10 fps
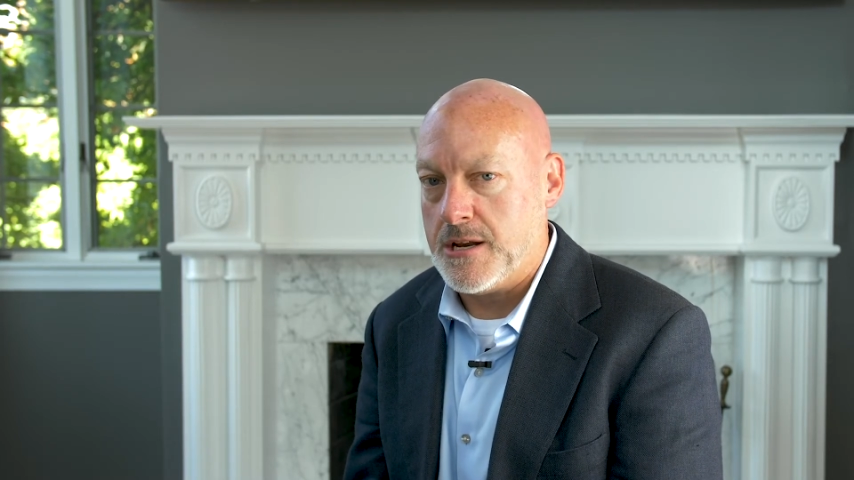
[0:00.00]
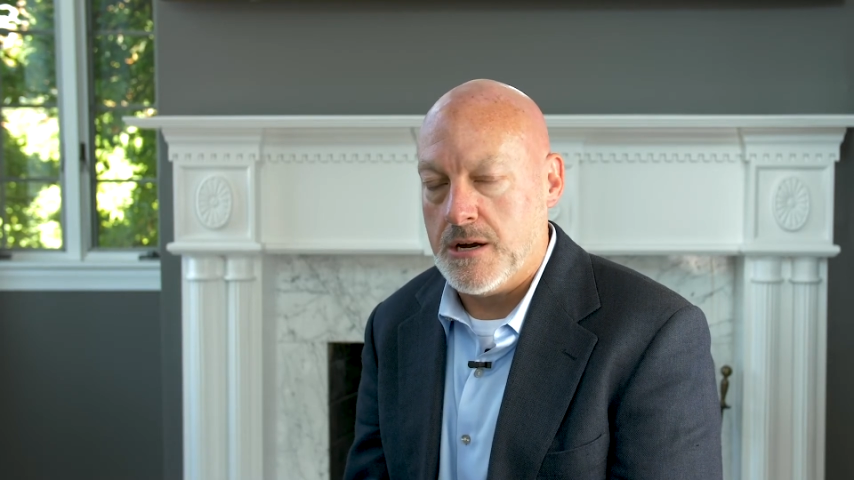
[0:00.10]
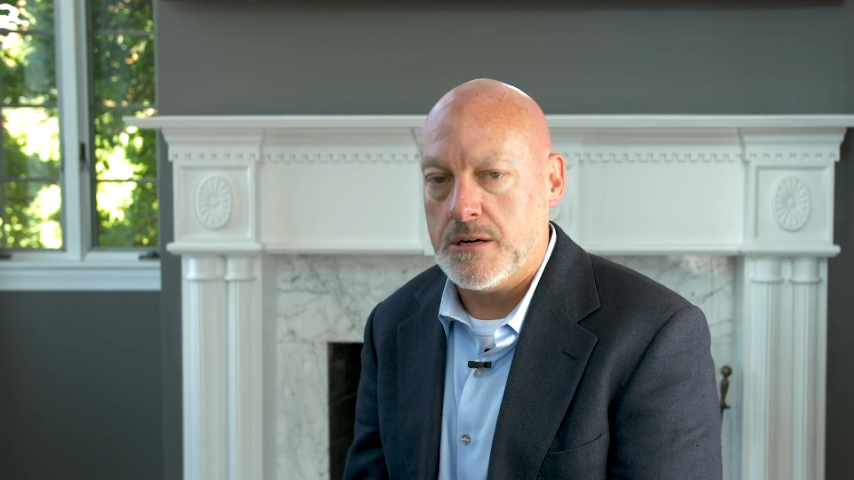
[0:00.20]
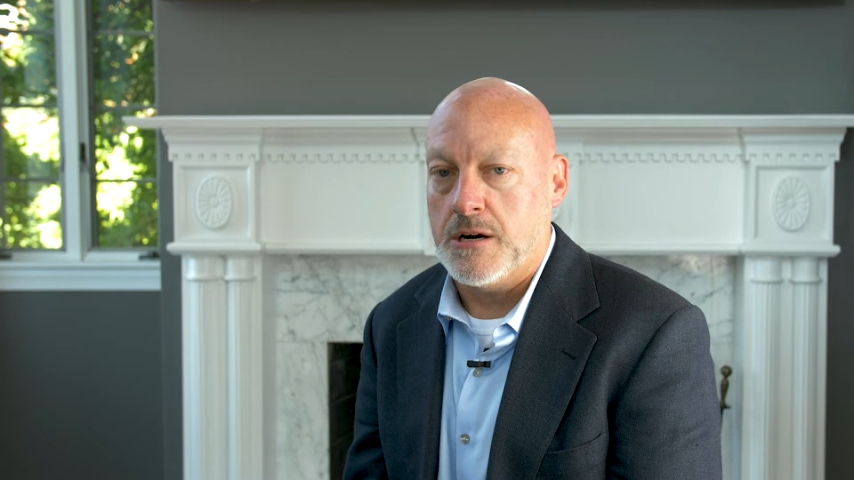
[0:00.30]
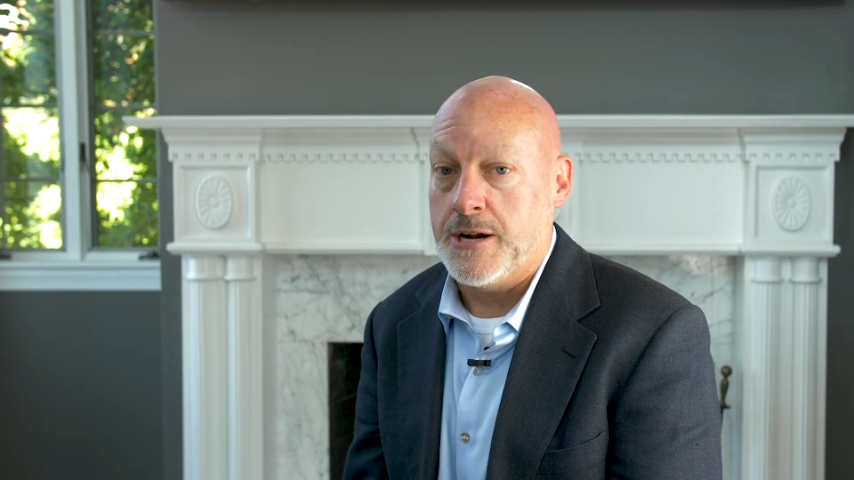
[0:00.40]
and
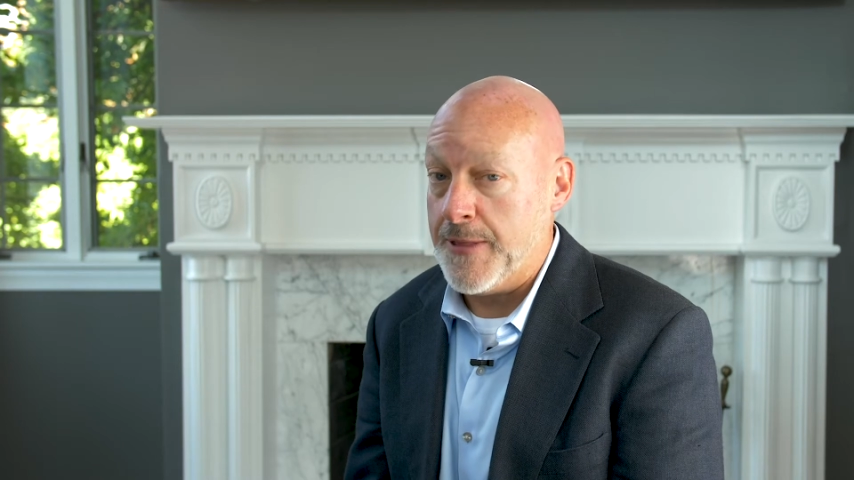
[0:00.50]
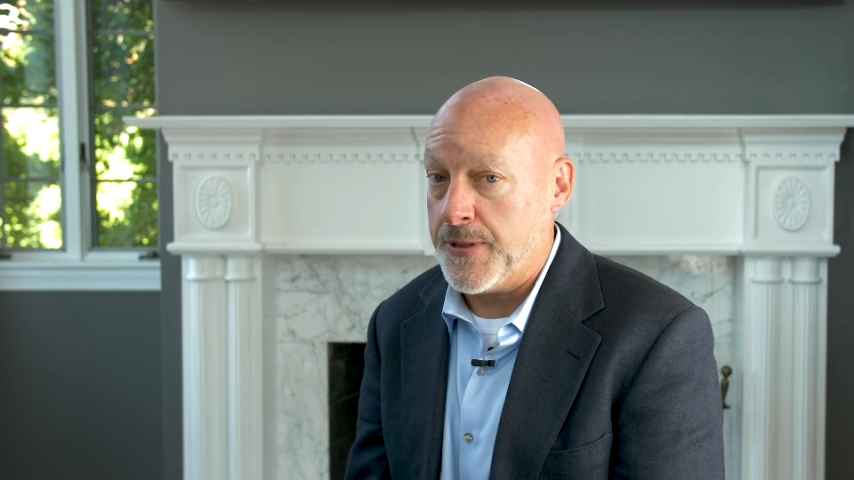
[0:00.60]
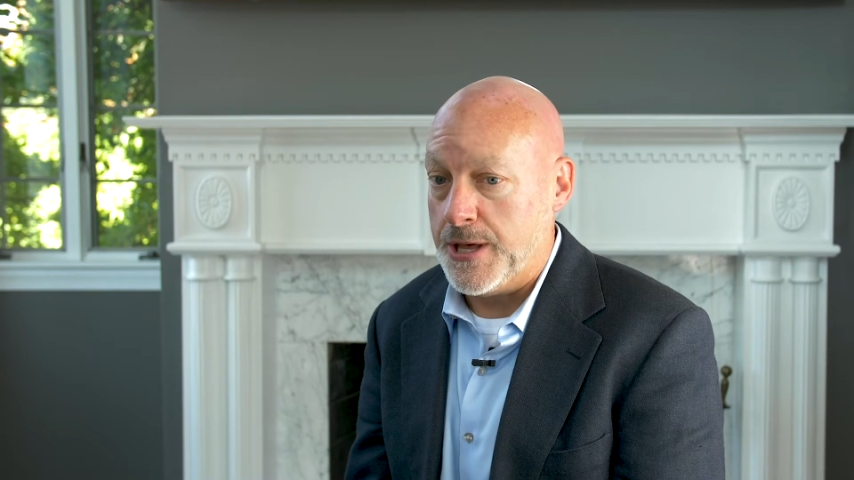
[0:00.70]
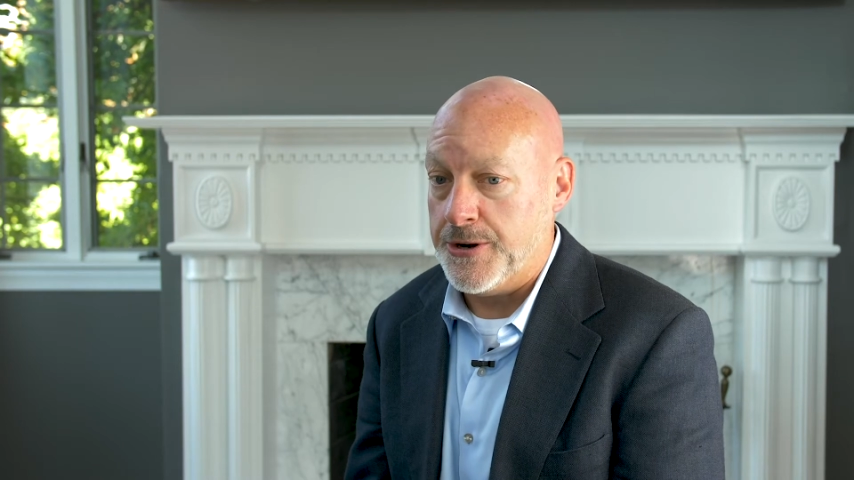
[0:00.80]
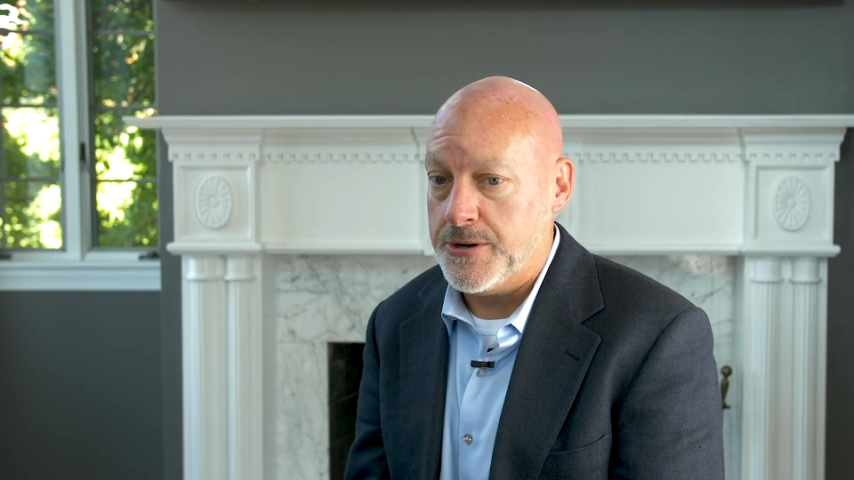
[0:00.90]
HUD are not
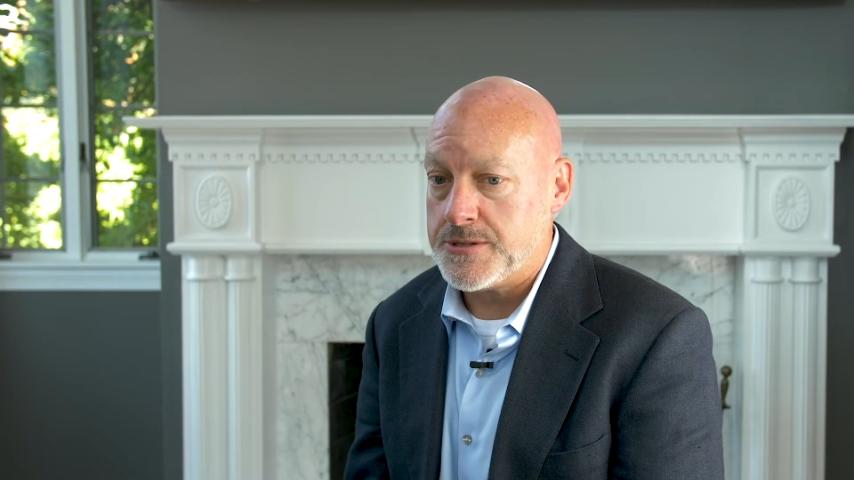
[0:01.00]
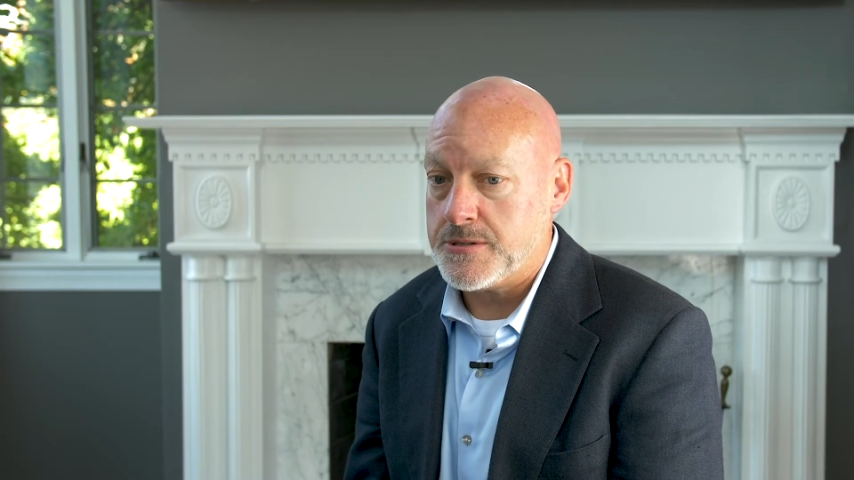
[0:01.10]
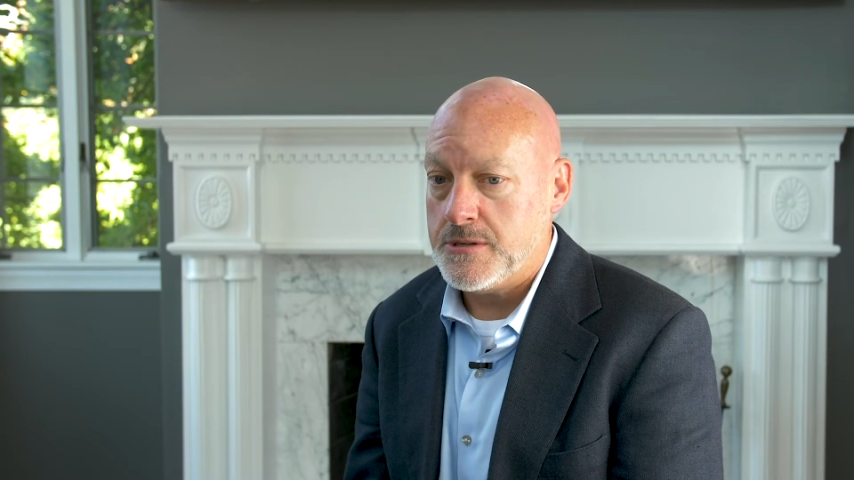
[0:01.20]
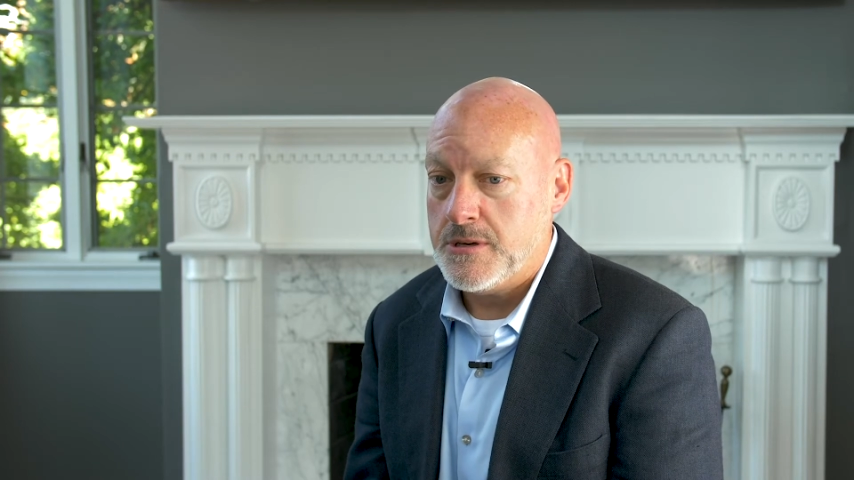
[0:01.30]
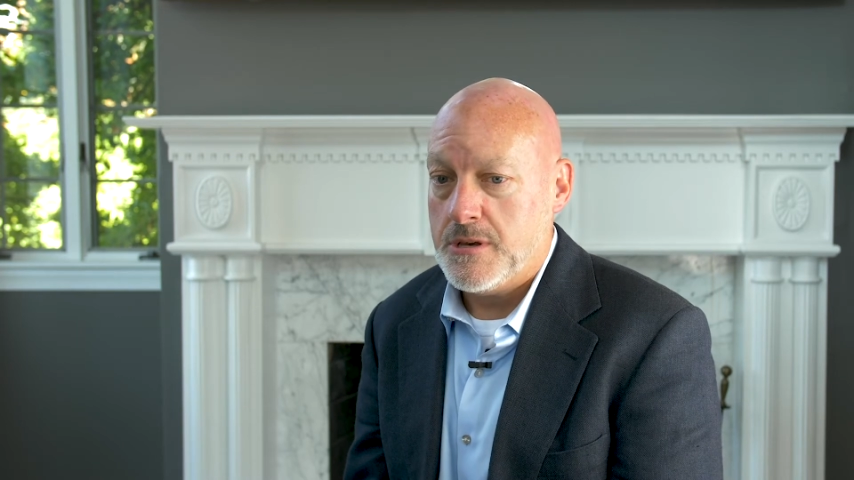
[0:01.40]
the lenders.